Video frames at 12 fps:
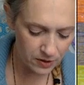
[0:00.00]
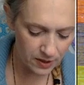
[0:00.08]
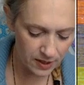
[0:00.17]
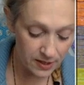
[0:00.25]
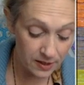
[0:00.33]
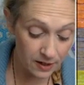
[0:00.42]

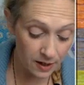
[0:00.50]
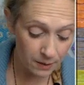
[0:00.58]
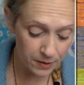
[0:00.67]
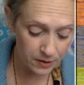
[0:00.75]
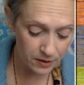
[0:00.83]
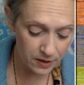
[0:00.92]
Is it an
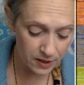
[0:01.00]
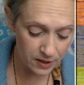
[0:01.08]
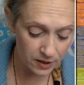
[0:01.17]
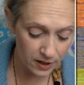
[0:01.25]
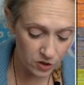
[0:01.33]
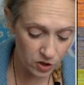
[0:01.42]
opportunity
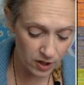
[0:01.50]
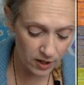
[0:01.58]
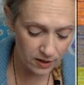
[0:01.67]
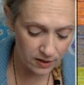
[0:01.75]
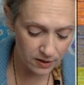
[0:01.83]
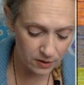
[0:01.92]
to
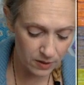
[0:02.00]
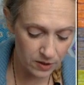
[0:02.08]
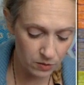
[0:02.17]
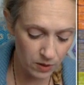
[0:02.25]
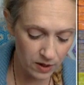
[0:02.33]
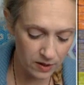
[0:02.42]
educate, to raise
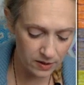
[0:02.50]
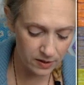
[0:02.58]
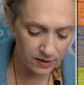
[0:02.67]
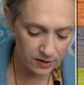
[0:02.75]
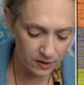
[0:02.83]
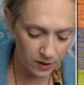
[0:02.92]
awareness,
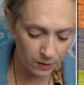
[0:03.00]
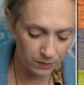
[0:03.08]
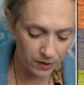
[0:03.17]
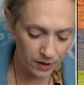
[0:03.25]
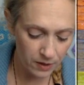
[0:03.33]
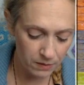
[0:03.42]
to help
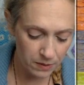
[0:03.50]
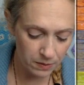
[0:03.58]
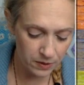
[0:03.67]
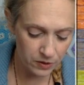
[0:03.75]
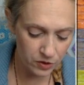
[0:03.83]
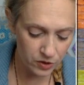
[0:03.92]
people
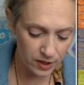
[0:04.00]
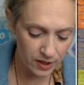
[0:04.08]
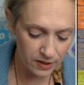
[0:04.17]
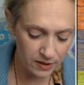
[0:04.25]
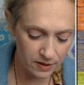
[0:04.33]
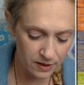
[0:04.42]

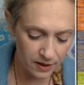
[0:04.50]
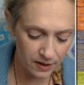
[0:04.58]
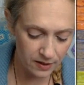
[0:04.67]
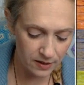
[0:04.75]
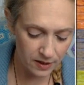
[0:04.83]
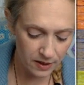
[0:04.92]
understand
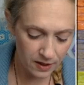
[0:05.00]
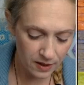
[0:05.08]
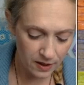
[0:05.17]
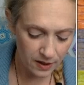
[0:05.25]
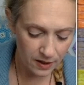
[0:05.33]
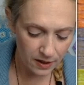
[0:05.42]
that
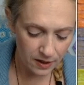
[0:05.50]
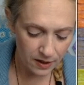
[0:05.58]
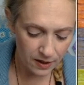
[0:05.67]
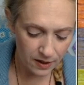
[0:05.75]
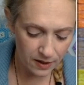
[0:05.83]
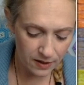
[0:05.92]

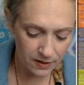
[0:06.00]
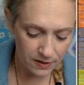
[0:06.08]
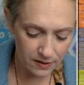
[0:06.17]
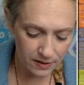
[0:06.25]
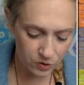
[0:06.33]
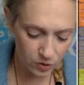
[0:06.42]

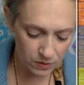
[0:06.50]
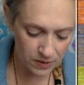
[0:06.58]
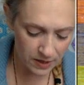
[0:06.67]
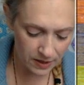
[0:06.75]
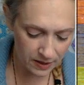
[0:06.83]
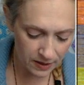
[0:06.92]

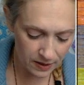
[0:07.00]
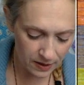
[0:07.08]
discriminating,